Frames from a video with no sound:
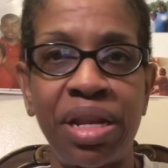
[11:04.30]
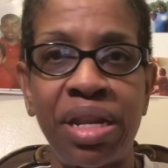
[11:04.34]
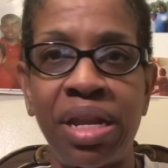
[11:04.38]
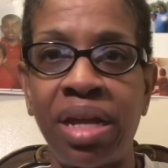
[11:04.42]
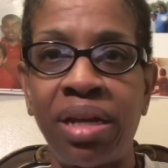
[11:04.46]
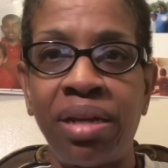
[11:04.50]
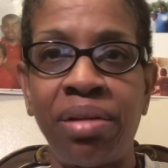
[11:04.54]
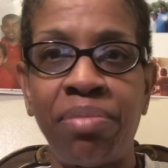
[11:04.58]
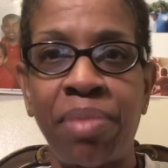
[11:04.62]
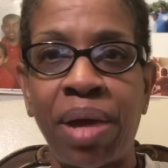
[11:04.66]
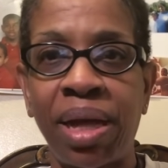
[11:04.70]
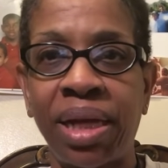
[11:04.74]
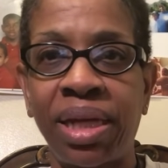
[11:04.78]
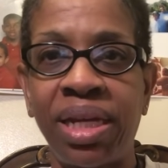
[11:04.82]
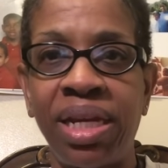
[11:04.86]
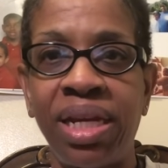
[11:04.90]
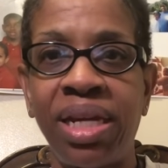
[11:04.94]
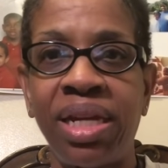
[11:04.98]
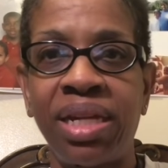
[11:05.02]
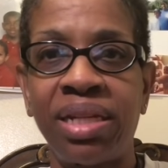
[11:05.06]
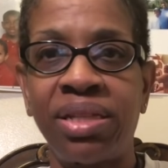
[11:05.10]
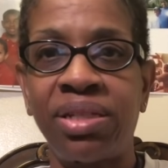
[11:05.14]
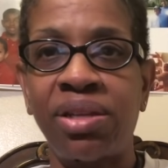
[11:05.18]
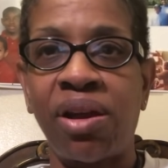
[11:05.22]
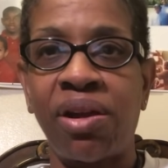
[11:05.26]
none of my
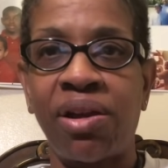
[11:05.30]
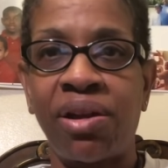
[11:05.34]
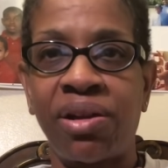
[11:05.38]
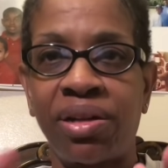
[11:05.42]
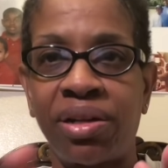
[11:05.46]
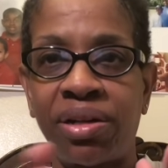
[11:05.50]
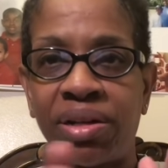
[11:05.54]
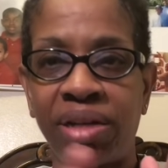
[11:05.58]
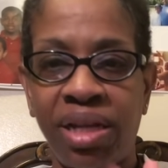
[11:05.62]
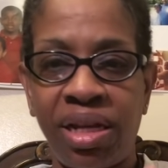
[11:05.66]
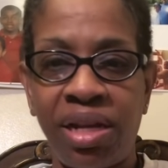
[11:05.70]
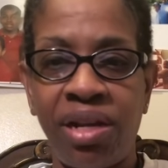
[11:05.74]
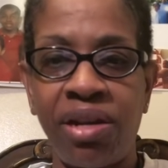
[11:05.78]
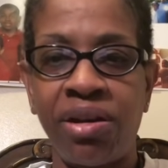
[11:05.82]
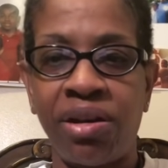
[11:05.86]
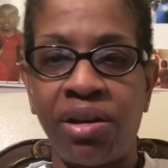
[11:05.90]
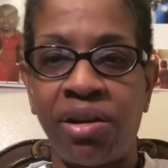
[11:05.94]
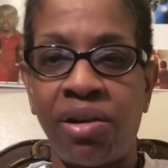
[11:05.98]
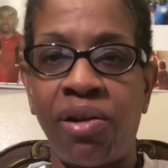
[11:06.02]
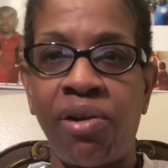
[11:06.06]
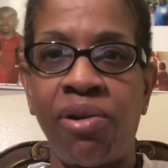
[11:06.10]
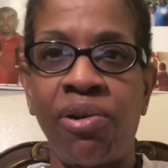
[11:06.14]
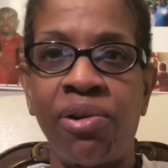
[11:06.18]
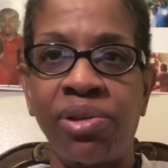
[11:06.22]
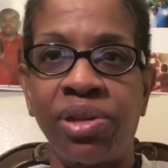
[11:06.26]
kids are here
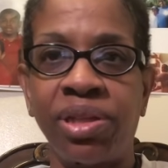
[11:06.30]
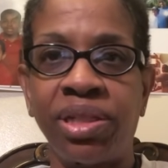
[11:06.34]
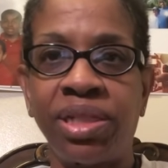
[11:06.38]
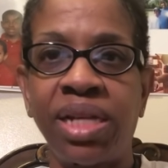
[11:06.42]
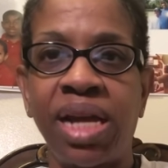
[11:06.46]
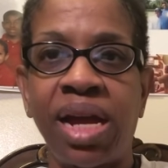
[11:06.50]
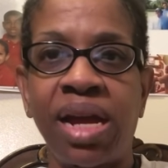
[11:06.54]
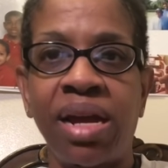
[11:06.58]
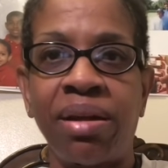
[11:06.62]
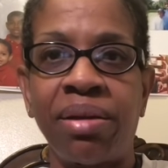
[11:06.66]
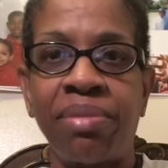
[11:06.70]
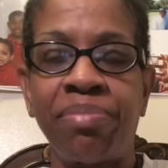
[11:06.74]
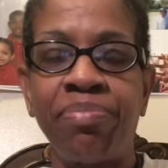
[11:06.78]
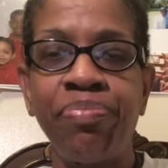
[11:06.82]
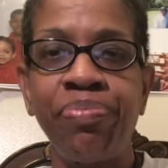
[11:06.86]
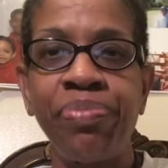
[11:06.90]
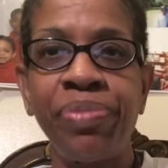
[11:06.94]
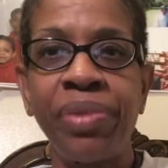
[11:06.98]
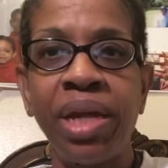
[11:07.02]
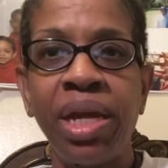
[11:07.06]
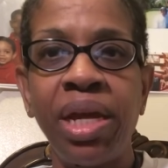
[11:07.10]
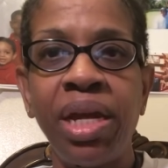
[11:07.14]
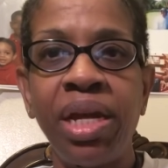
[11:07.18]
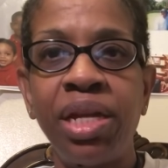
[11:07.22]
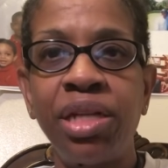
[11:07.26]
all the time
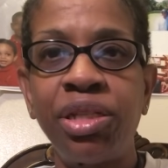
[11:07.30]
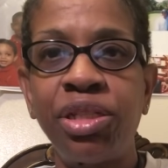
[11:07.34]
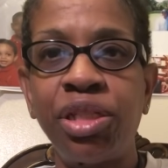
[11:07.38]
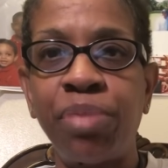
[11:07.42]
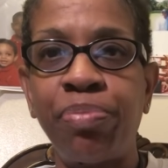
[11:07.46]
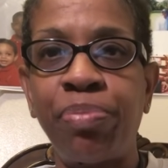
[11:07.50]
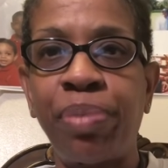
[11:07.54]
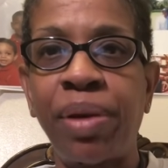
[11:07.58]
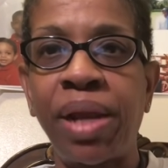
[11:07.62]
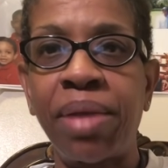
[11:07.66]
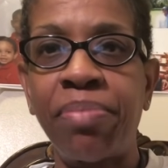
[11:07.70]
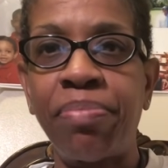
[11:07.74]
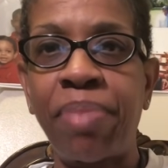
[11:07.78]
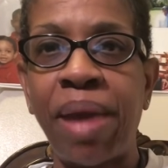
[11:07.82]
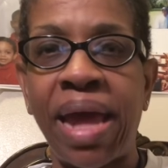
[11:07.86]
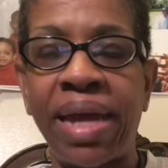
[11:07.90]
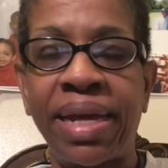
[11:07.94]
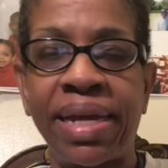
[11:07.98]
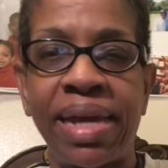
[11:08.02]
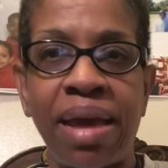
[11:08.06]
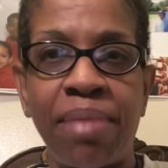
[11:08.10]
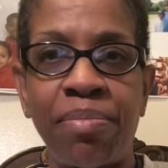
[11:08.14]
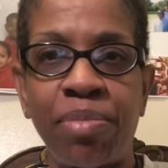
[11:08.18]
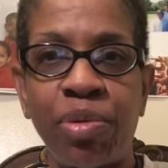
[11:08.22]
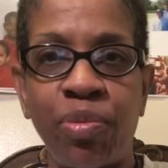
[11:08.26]
to play
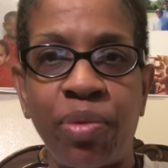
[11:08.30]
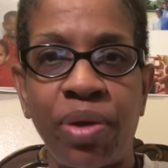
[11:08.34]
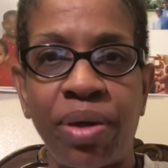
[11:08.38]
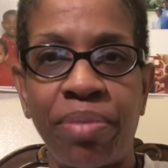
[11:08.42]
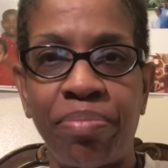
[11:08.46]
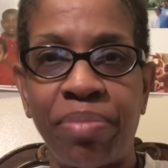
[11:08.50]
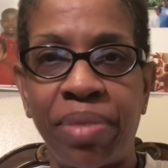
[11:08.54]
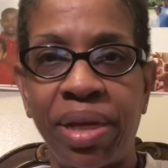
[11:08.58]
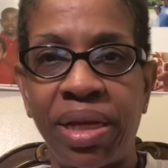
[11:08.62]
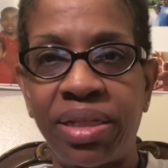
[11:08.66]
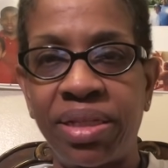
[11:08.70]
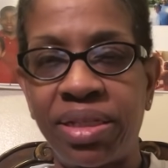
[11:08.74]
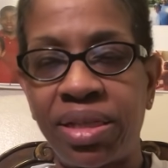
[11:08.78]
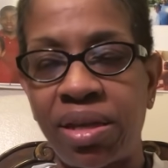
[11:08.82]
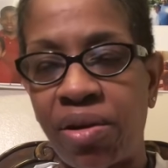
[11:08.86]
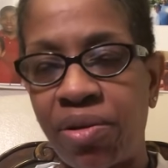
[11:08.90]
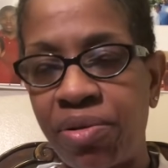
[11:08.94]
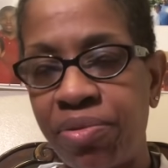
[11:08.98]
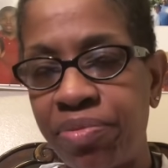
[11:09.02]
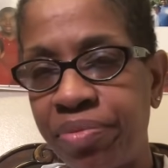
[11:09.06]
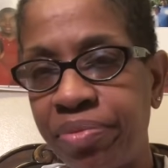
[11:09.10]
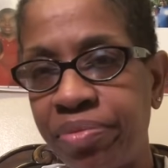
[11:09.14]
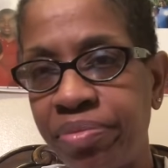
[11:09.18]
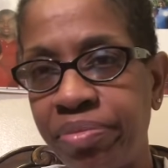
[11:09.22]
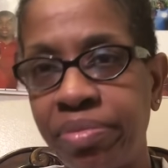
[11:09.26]
backgammon with me. So
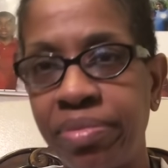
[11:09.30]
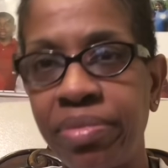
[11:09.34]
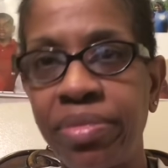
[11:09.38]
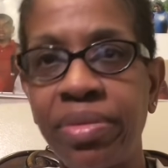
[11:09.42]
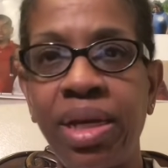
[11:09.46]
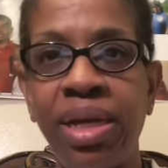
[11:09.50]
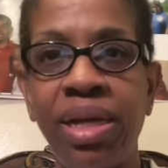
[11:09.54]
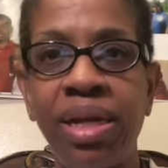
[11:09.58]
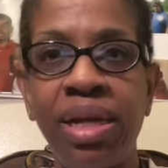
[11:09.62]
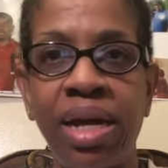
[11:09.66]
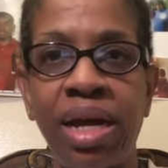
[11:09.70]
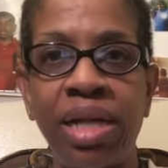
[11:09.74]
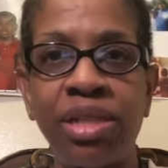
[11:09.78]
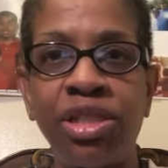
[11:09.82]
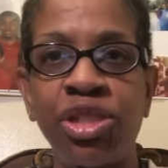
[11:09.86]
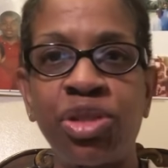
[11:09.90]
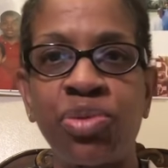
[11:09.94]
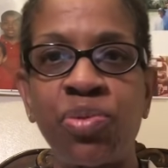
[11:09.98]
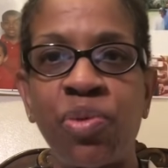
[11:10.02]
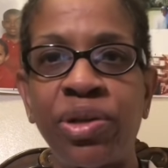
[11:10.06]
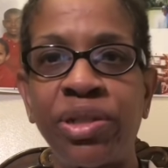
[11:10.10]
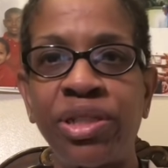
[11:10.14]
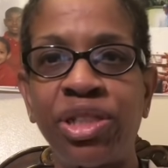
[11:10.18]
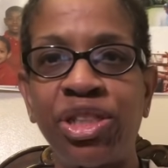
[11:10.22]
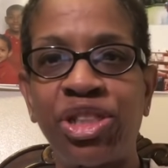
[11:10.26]
I just
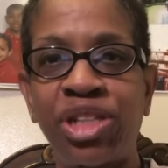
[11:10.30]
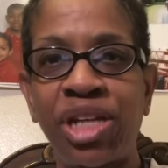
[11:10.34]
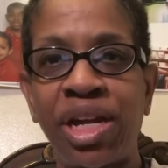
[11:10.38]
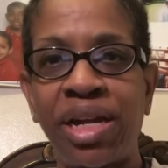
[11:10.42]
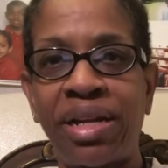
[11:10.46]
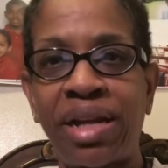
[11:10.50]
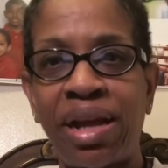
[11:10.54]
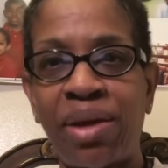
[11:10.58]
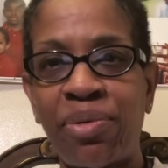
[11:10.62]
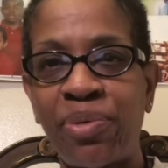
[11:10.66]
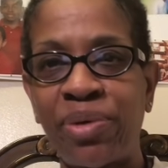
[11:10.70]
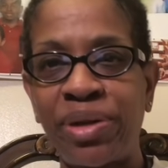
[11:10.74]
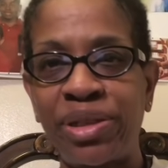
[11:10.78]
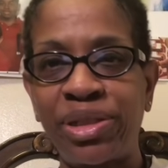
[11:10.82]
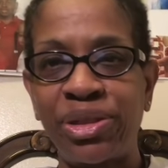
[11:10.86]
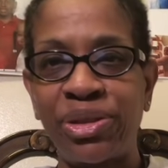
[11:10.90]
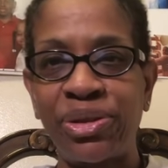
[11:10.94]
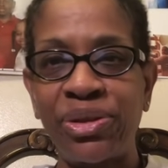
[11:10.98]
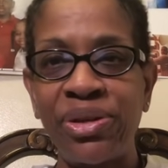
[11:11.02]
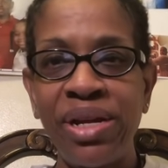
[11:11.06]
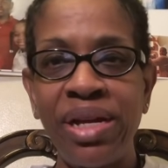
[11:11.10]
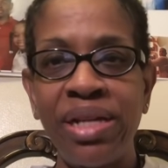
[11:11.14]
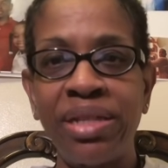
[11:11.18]
wanted to share that with you.